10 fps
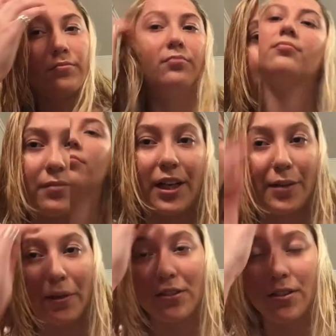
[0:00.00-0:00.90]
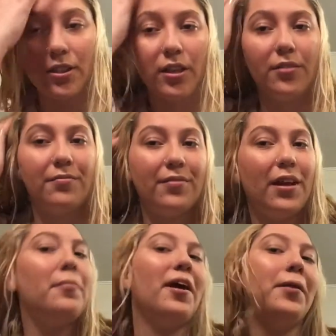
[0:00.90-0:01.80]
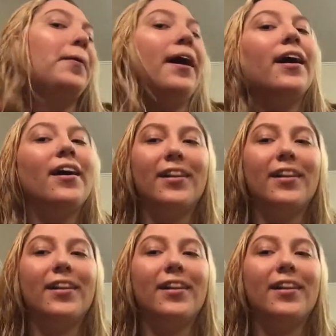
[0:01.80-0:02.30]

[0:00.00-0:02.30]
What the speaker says: Okay, my eyebrows are done. And by the way,